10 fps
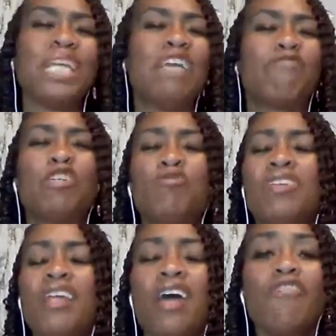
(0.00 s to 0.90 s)
If you
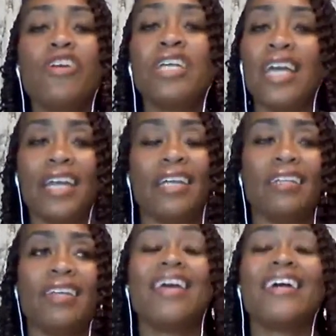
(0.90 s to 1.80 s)
never get
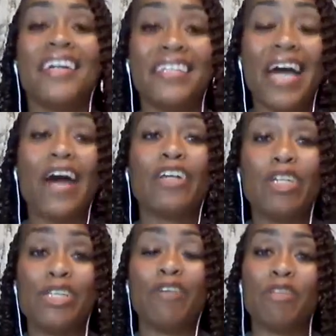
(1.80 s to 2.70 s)
it, allow
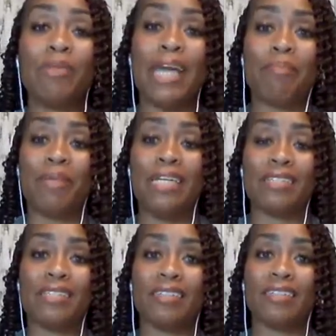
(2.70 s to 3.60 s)
yourself to be at
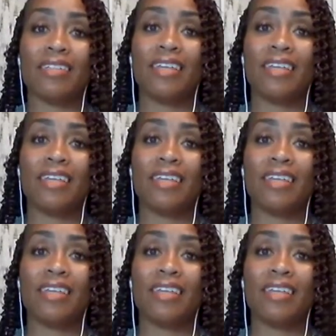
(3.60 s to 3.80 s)
peace.